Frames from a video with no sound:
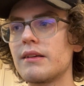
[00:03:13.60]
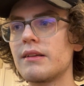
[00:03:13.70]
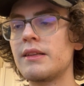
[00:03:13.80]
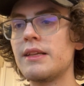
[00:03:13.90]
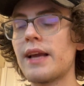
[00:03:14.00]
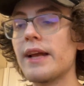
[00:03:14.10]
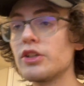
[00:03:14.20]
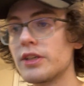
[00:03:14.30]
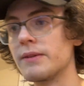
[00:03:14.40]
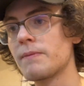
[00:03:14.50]
The
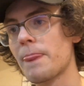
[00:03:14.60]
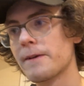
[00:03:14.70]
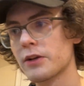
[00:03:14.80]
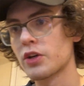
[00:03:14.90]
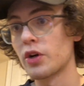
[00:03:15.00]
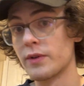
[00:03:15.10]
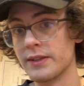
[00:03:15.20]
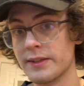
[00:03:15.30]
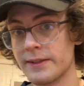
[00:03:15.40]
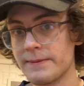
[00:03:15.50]
engine
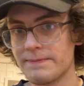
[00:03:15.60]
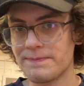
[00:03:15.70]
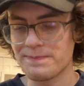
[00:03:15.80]
currently,